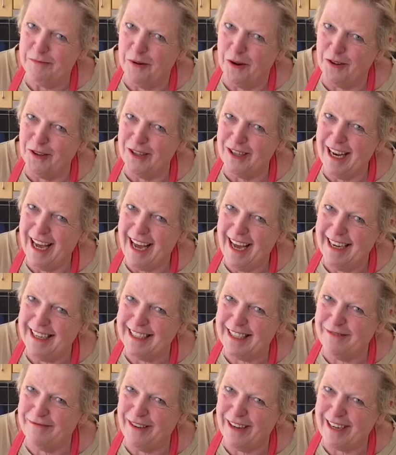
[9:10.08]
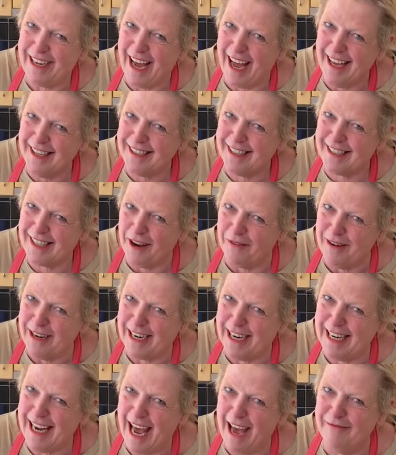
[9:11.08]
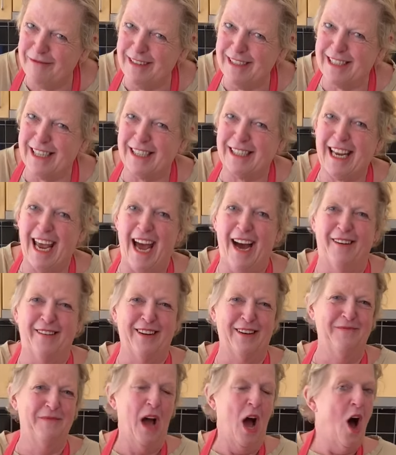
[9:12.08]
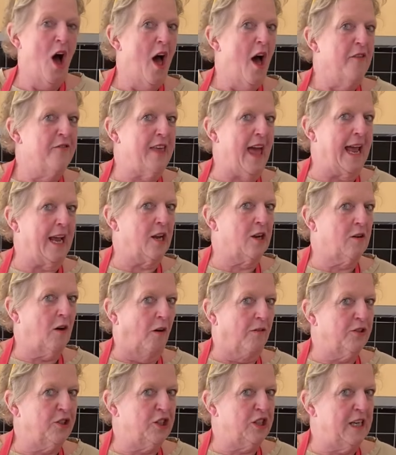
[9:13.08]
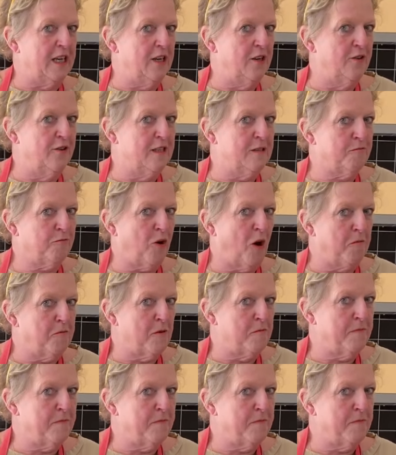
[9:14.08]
bolognese for Gus so we could have his Italian. Thank God she used proper